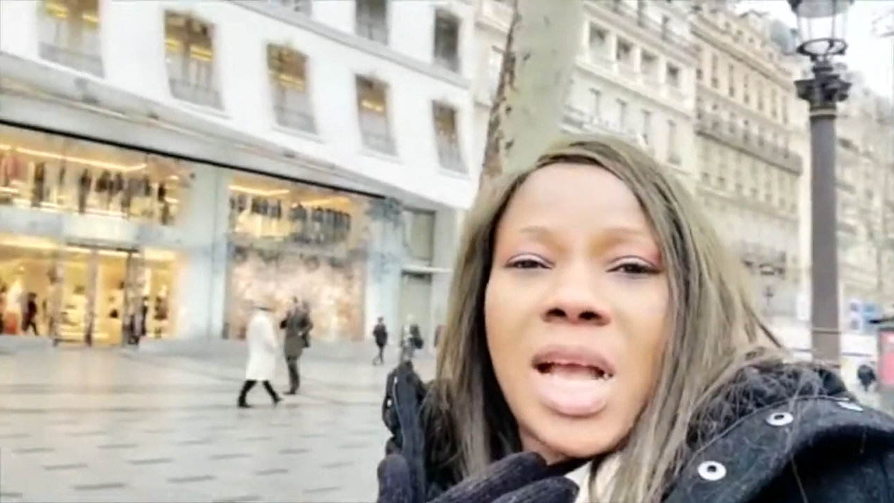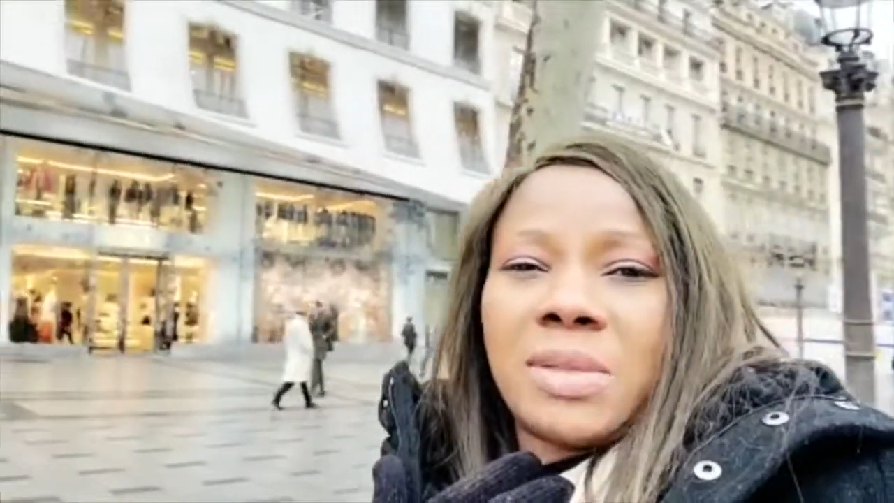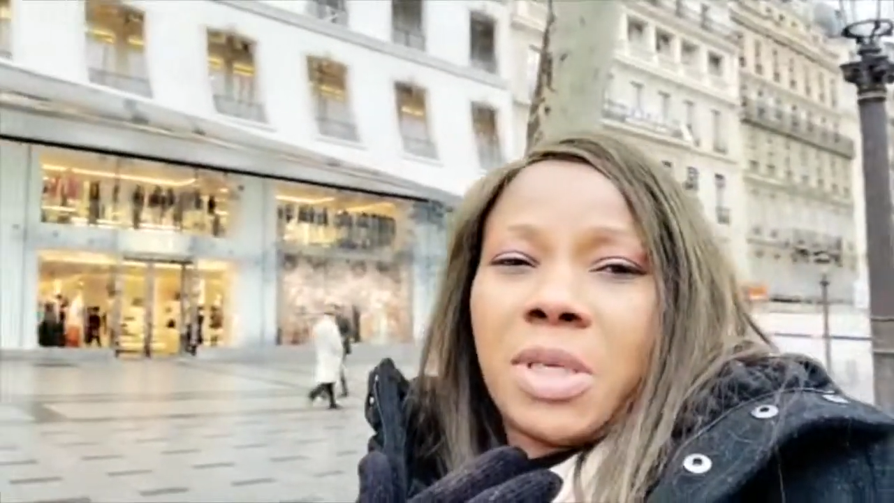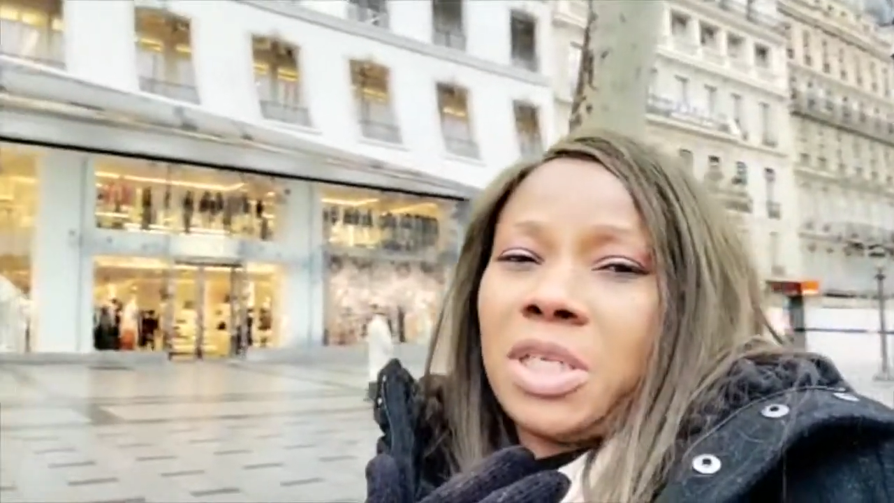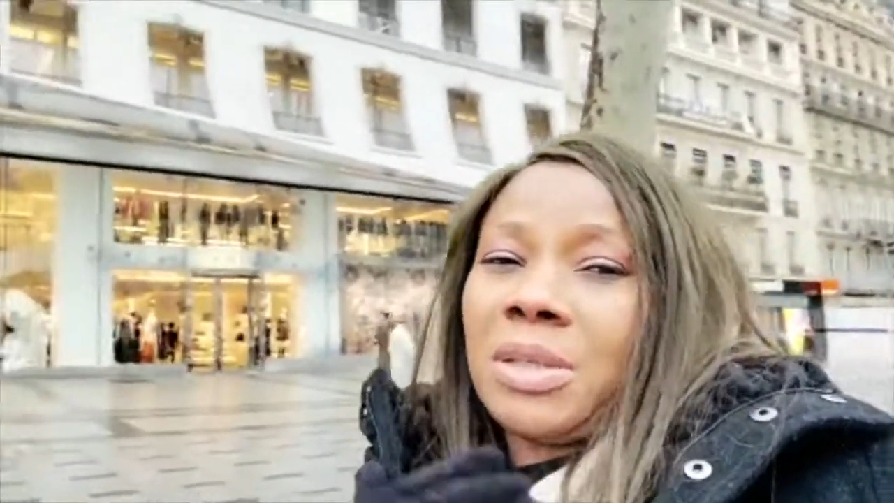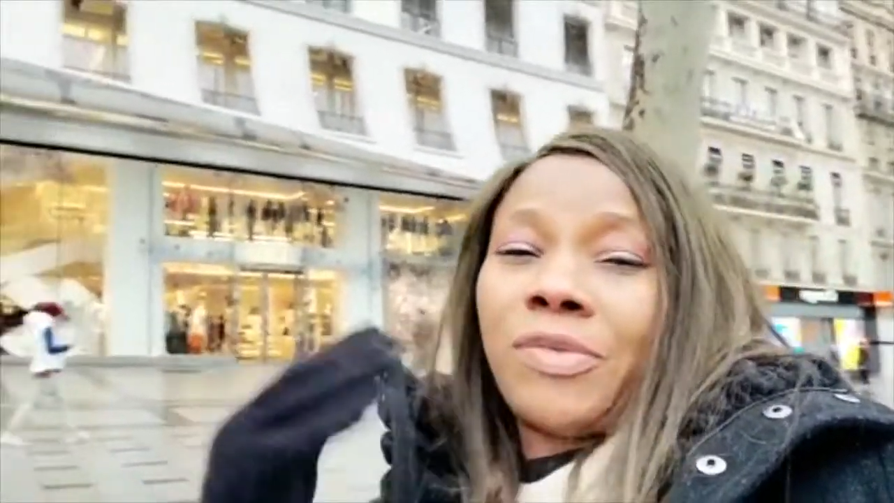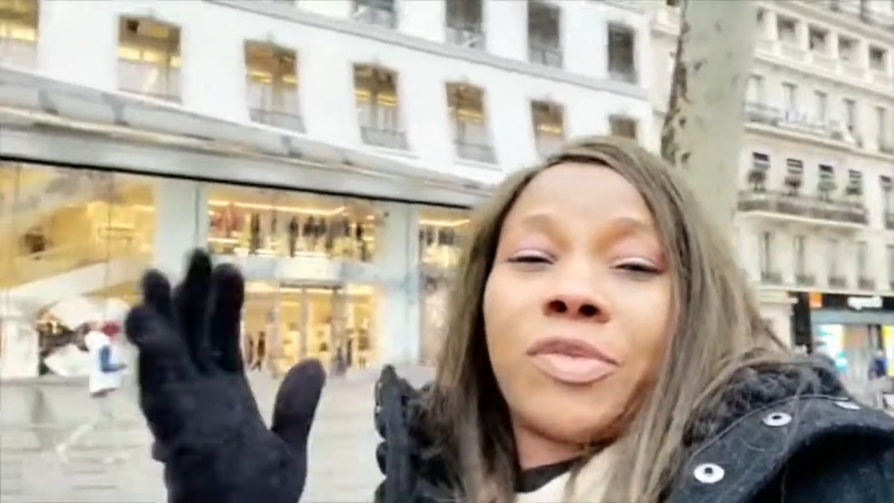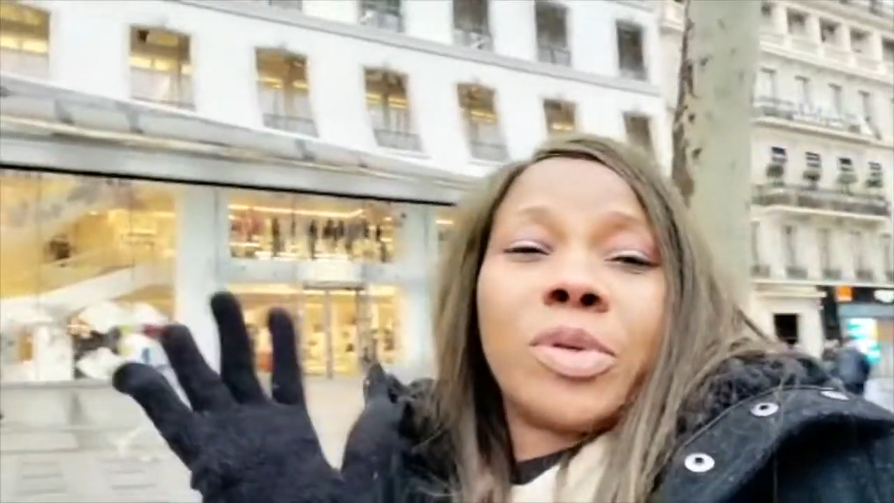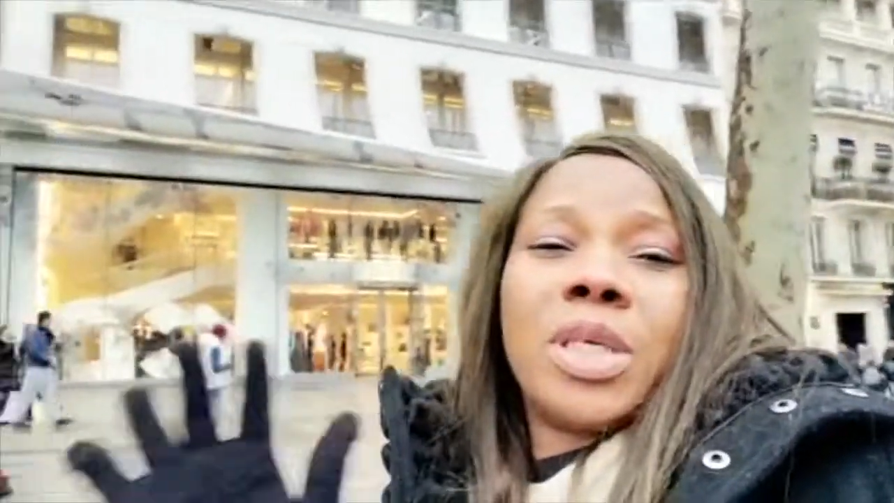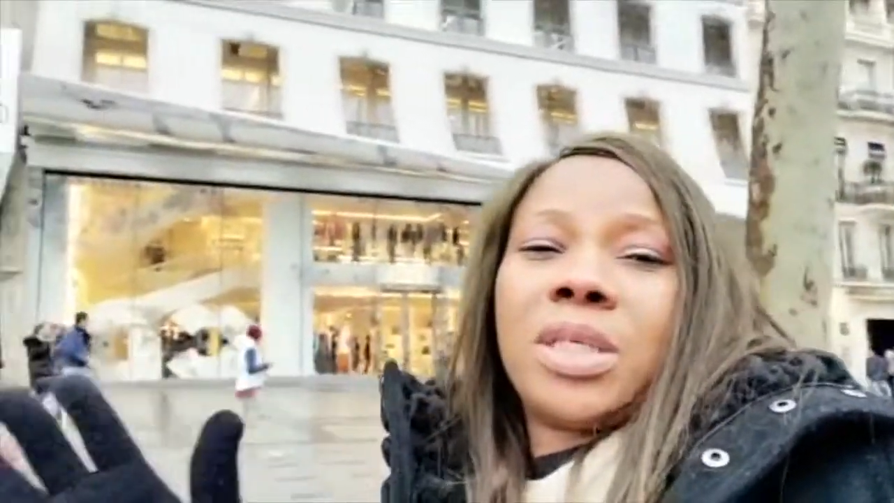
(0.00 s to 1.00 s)
but it's
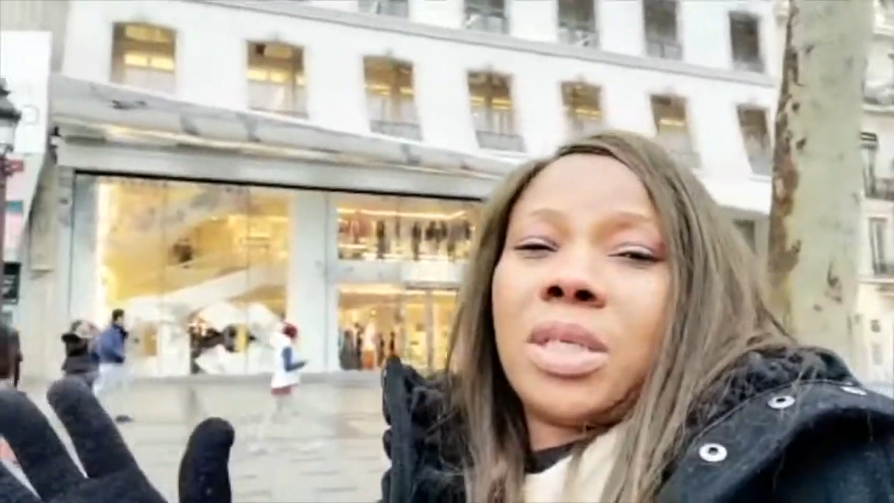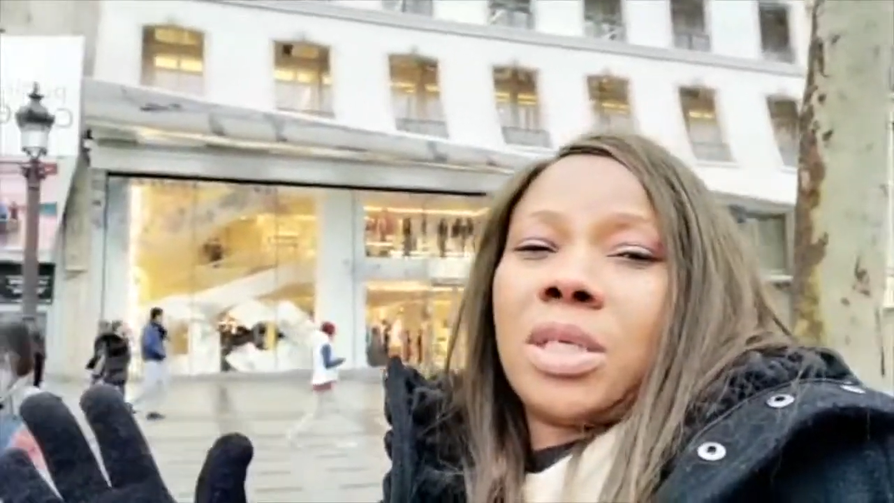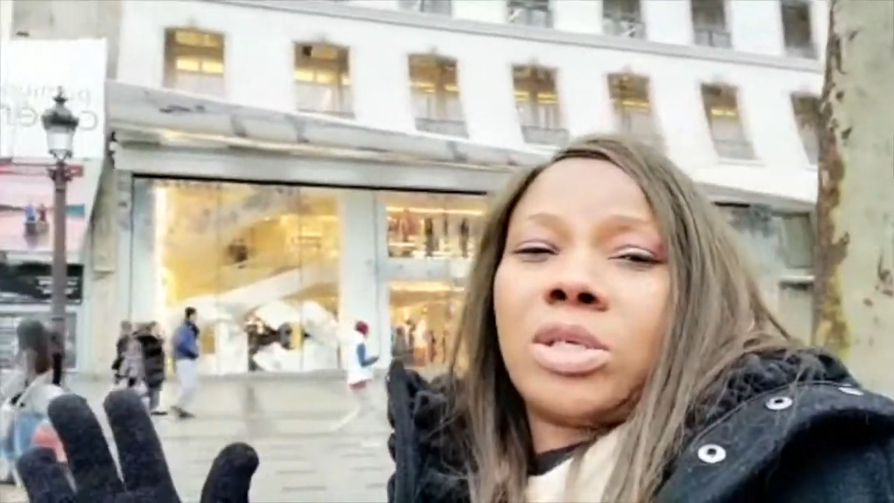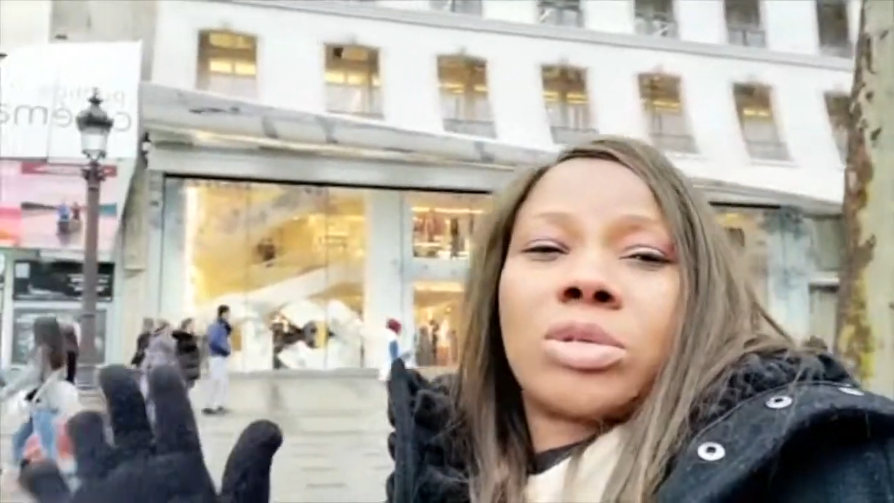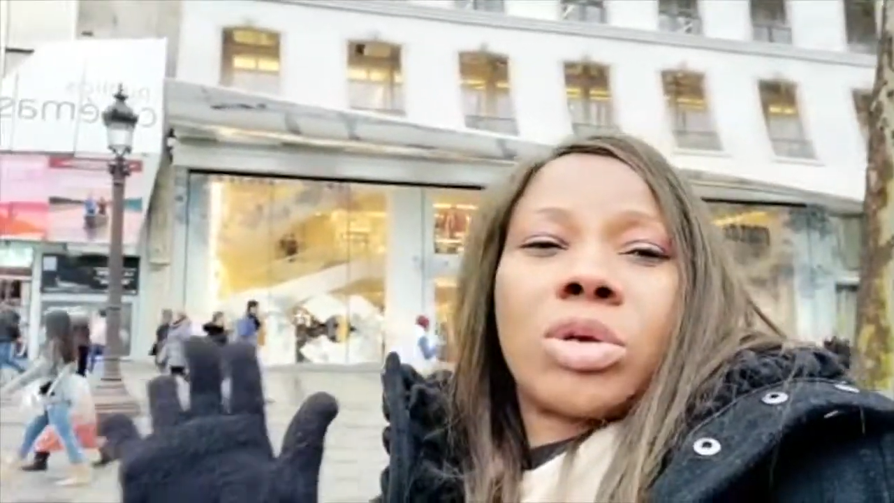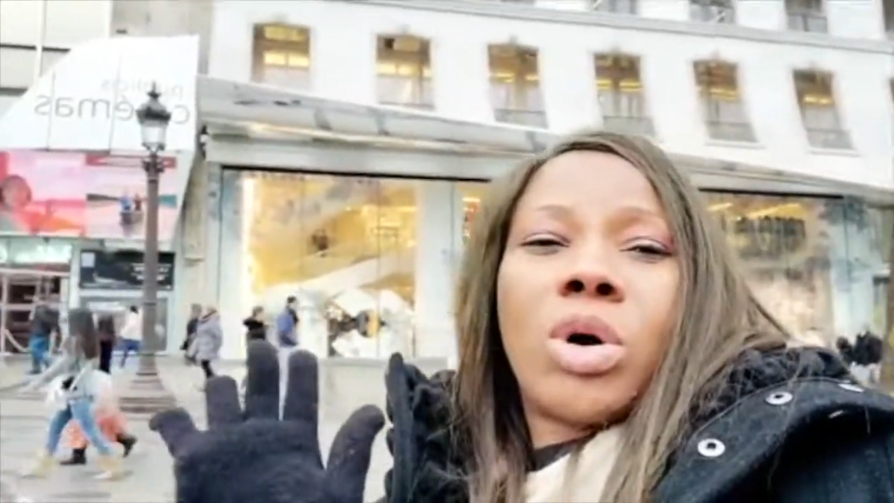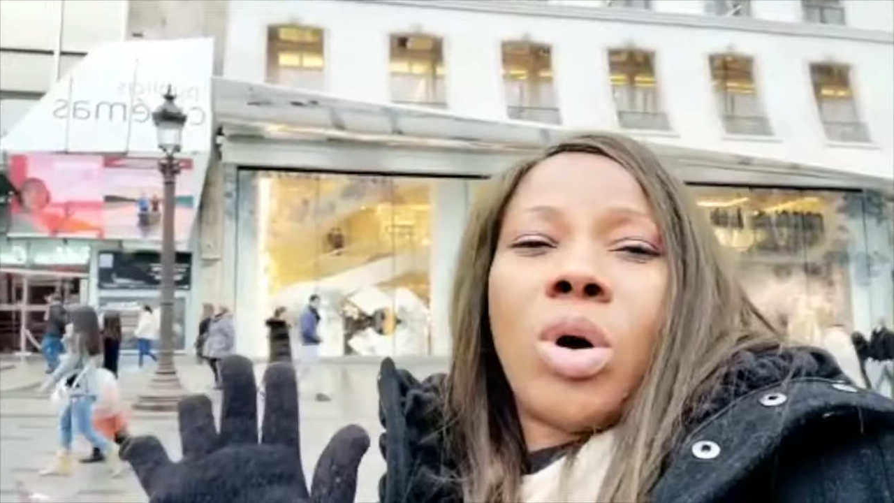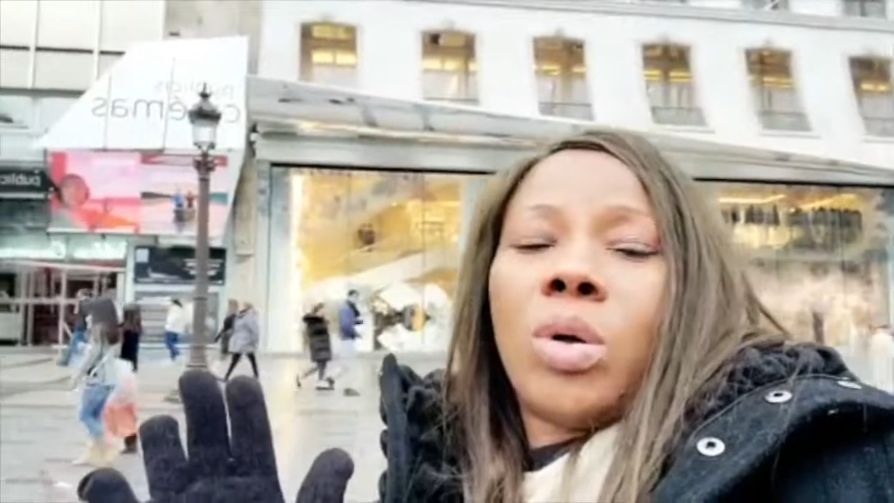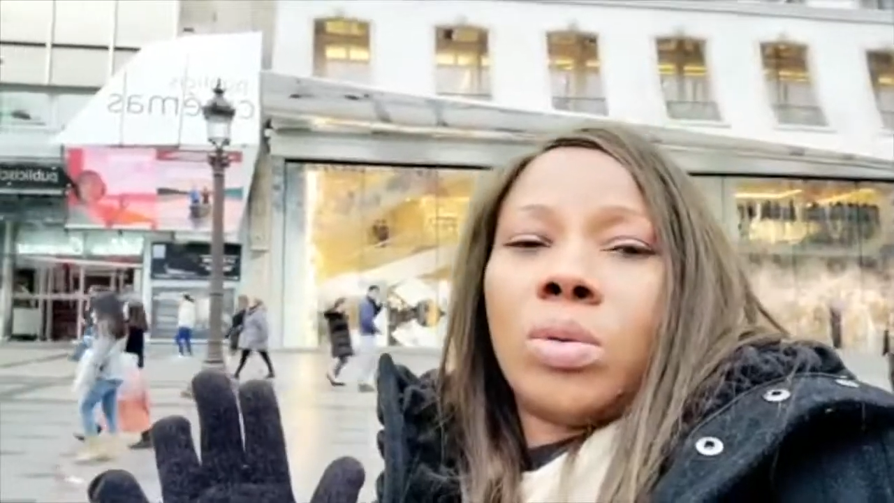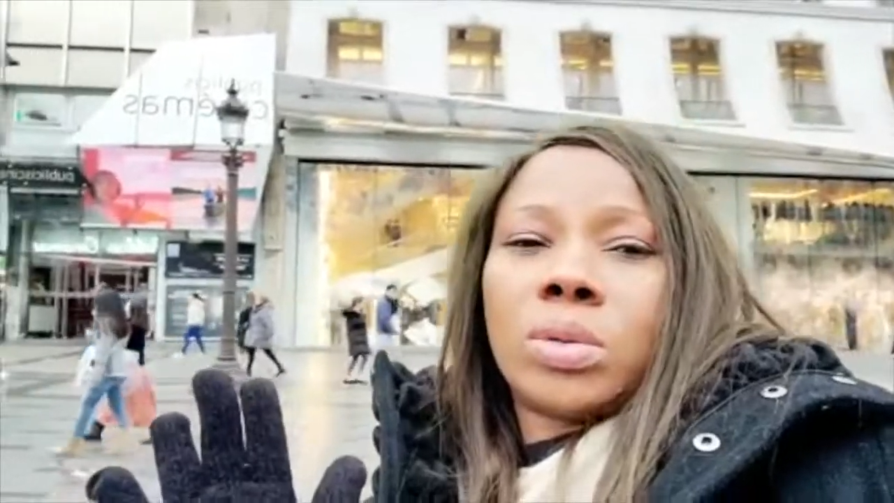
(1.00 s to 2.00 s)
freezing, it's
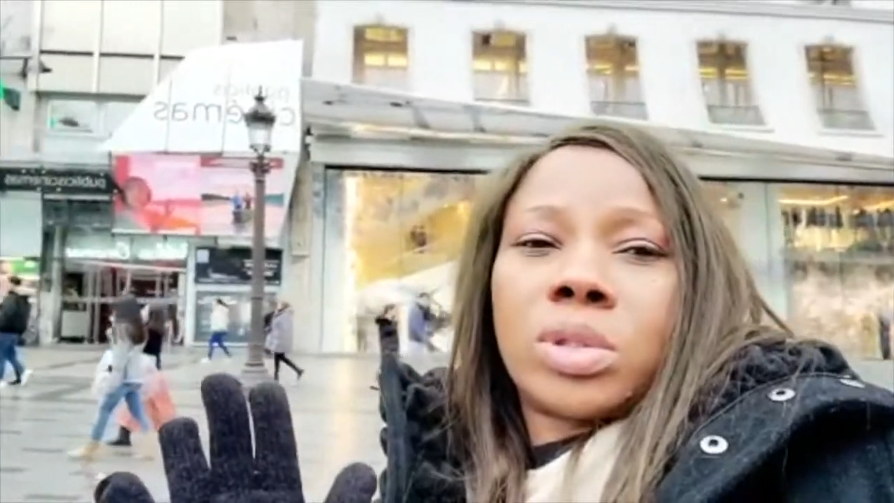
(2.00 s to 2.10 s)
cold.